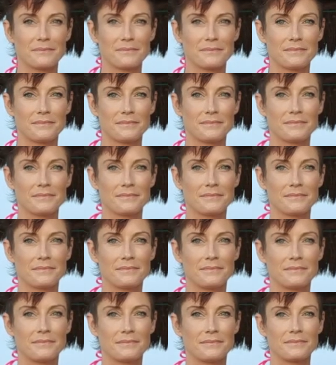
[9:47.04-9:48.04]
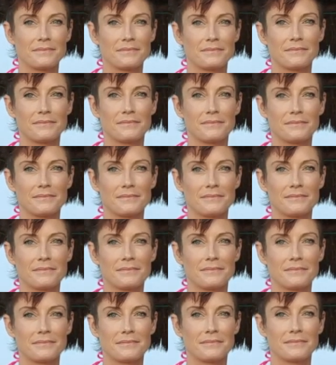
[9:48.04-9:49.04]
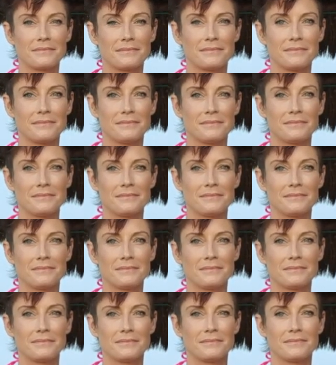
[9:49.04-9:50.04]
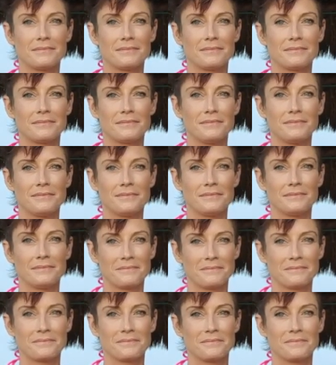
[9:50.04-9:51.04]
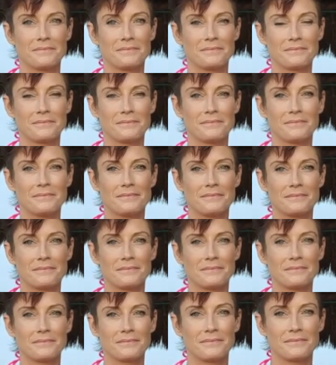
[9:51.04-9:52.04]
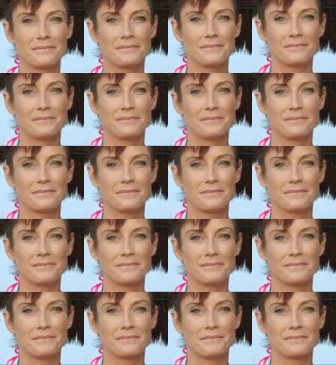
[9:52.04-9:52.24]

(not speaking)